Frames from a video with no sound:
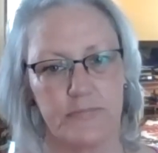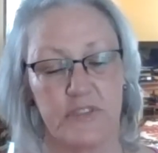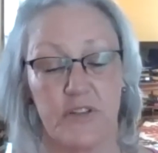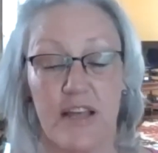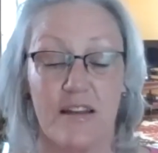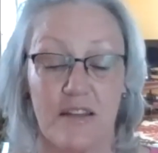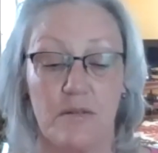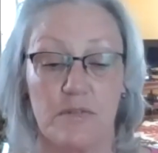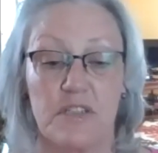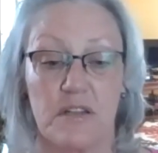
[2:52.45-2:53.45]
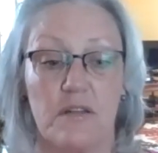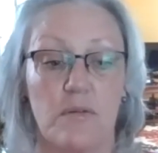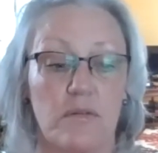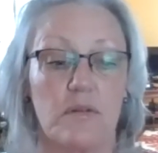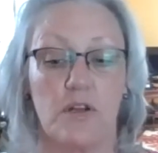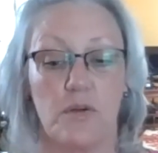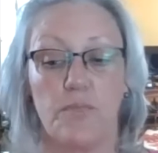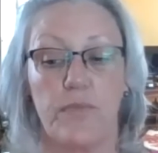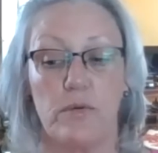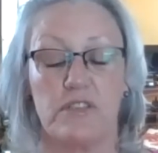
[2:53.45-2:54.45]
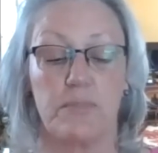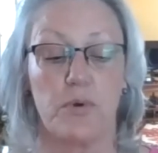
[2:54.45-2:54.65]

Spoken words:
So that it was a